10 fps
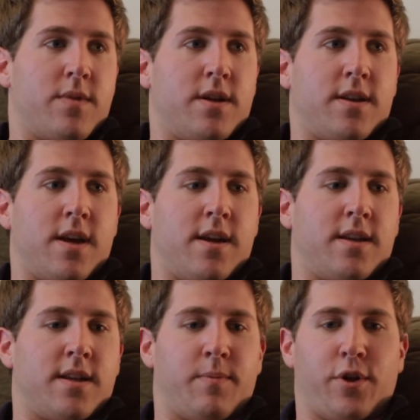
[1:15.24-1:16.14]
because I
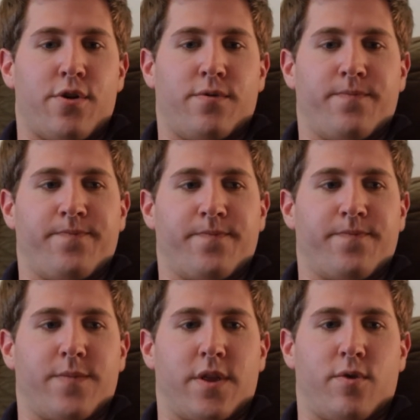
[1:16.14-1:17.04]
slept alone
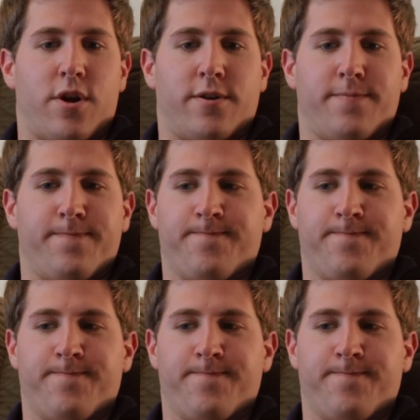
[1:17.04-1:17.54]
on the rug.